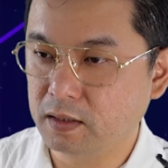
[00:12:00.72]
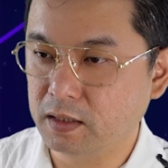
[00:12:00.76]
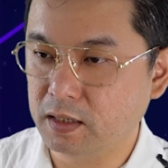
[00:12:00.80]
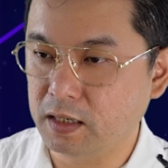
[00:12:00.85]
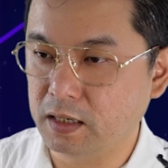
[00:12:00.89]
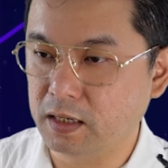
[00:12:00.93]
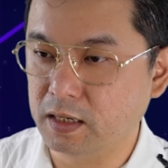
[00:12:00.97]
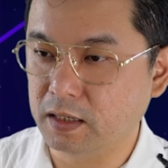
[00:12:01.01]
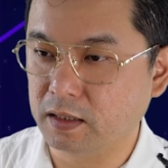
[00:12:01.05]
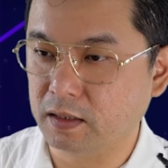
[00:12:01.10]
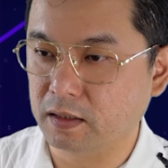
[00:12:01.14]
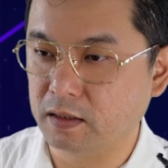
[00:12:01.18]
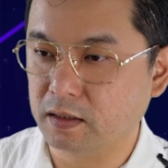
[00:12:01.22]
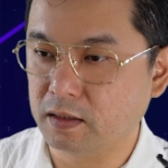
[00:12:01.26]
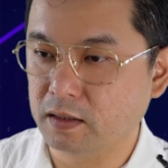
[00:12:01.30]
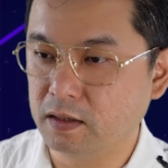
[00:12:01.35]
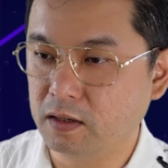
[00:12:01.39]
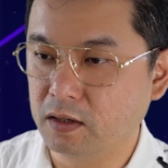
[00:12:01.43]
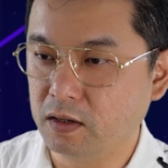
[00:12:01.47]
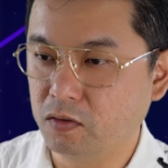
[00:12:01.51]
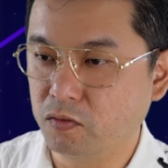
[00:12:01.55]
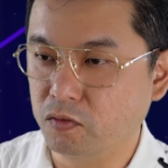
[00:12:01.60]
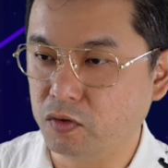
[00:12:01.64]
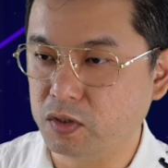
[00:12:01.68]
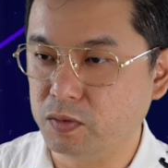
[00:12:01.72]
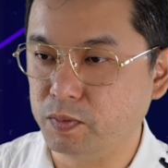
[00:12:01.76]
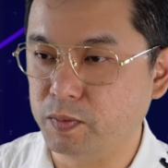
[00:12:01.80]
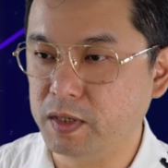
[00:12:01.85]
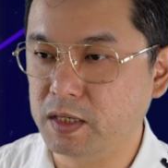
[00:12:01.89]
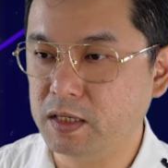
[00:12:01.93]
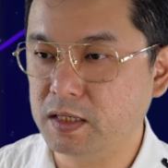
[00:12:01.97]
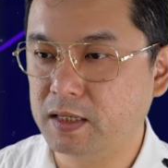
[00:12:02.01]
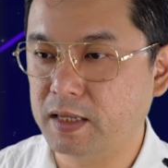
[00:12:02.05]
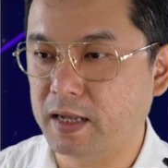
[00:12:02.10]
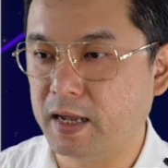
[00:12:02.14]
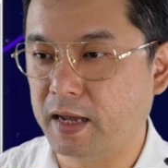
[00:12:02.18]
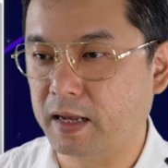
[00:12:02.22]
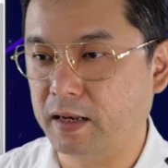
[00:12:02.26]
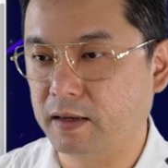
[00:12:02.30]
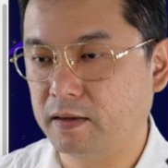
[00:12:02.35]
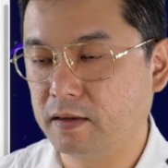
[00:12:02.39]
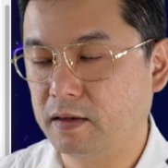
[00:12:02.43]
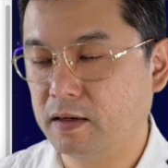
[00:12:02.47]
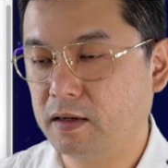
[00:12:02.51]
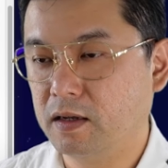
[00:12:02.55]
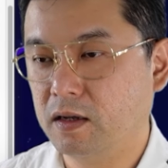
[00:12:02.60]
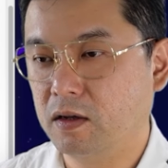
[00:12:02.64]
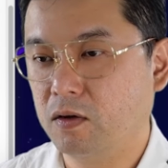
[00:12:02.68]
hidden, which means that
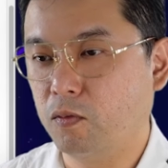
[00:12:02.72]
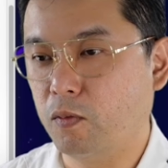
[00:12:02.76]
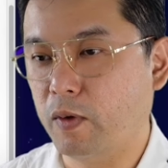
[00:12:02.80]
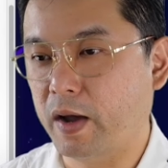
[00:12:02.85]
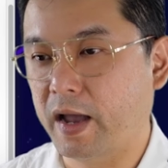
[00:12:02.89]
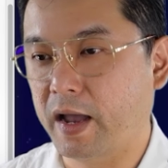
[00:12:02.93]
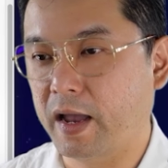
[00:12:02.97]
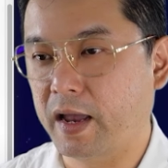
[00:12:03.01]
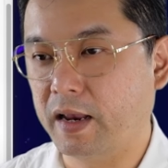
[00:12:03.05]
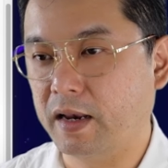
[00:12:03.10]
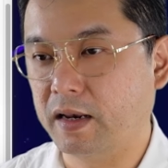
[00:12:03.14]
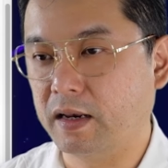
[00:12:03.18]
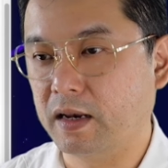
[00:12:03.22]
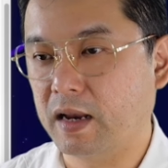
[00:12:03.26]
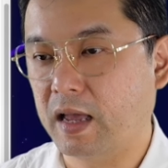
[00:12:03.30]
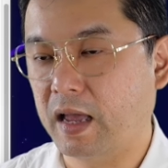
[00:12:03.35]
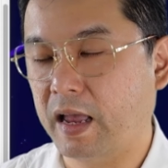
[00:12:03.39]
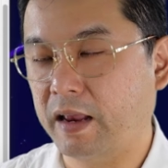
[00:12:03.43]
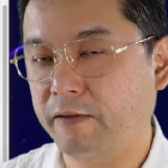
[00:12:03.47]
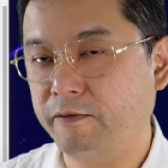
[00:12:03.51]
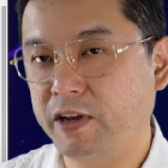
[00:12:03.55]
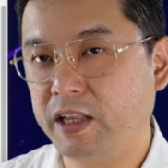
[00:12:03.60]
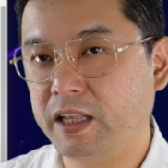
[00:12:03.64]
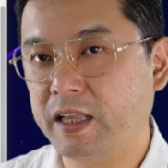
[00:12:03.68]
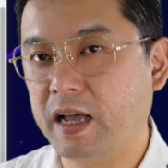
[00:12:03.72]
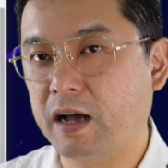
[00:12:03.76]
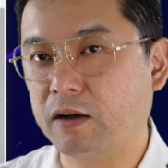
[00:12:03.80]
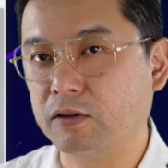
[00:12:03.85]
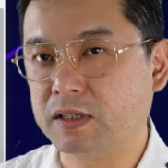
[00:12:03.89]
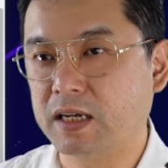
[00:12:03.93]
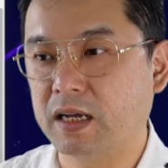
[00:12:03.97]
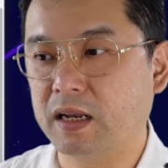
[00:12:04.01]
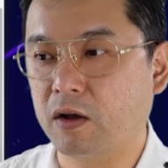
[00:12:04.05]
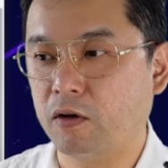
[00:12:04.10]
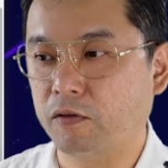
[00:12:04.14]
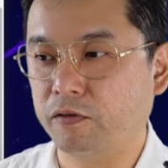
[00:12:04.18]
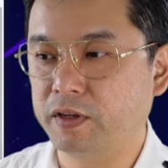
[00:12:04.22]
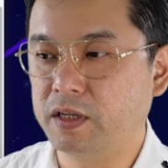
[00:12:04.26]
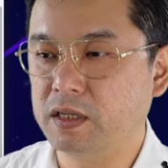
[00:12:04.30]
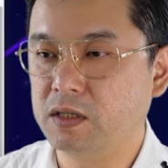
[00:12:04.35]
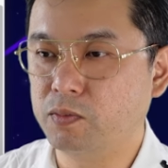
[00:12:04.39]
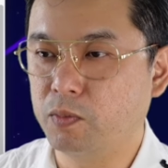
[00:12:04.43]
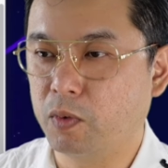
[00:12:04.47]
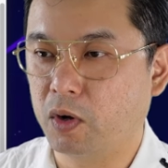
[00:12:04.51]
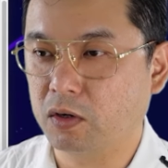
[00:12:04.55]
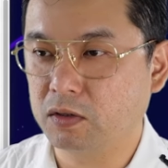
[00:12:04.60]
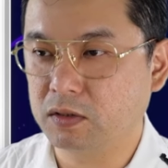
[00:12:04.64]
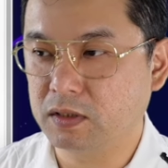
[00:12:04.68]
when everything outside of this
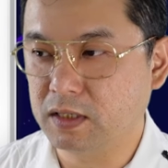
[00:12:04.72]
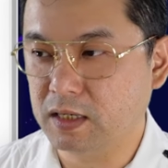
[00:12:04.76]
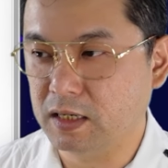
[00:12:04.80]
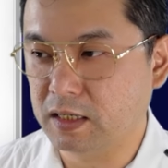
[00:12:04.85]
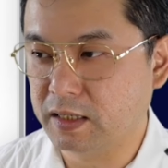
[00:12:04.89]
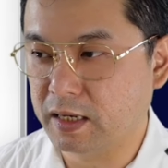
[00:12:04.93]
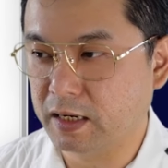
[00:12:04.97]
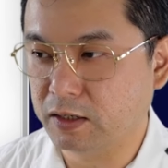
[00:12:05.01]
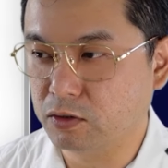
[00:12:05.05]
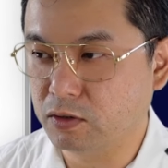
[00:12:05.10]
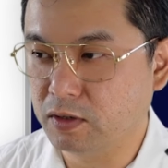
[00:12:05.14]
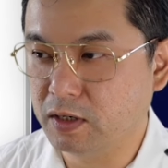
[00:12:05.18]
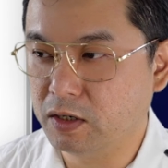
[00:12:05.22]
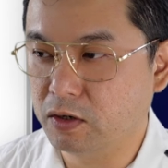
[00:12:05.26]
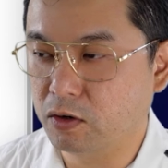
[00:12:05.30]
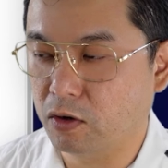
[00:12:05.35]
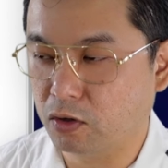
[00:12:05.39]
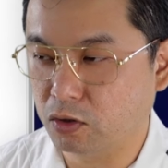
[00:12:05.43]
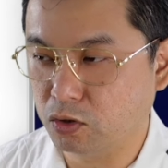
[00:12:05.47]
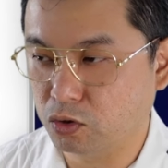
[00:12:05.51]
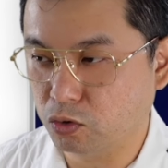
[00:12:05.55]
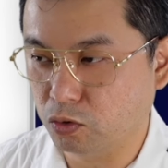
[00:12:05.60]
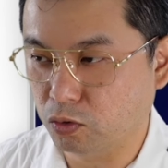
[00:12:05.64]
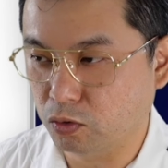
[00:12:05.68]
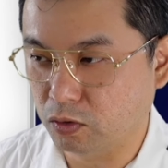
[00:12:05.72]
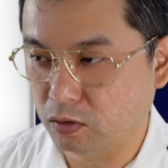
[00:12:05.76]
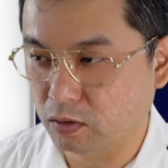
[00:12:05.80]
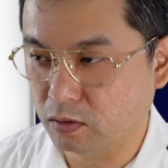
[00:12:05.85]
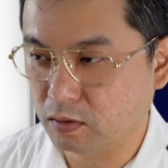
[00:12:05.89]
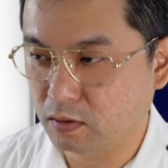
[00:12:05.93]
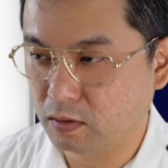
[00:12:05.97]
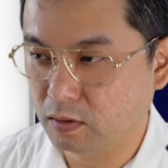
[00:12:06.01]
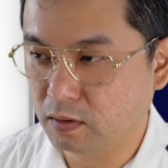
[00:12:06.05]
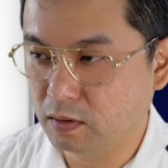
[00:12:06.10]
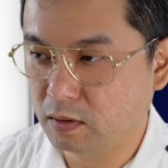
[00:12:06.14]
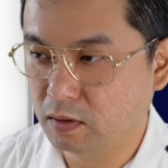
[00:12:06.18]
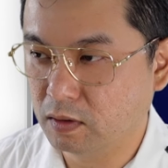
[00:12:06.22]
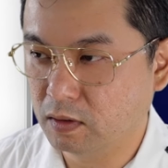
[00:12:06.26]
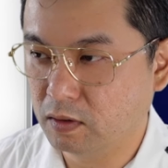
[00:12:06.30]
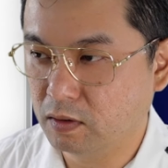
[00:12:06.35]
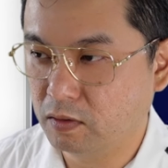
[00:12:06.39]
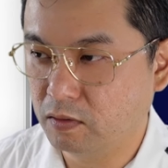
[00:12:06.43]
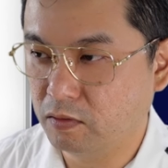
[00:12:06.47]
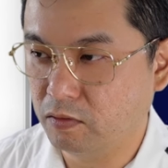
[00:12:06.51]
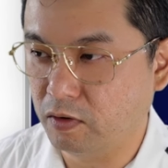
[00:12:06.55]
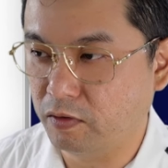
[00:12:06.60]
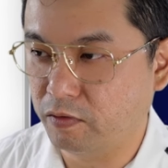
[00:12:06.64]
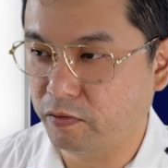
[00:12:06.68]
box is actually not shown.
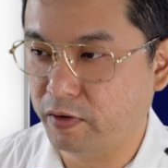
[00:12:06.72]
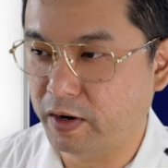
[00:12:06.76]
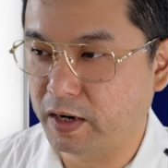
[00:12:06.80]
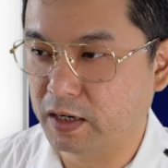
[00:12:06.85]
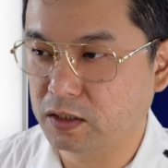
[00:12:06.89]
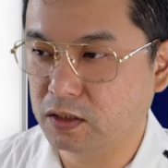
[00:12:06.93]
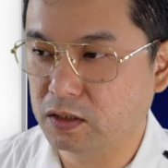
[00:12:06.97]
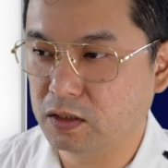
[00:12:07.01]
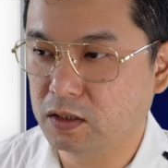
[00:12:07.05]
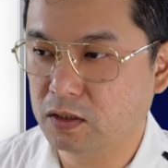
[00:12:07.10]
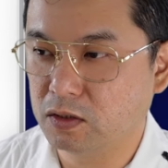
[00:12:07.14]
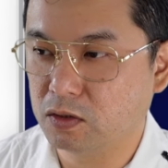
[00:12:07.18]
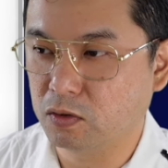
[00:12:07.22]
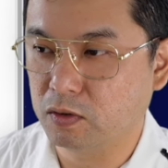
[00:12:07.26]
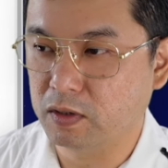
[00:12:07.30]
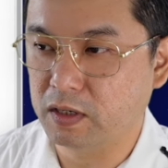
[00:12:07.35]
Refresh. So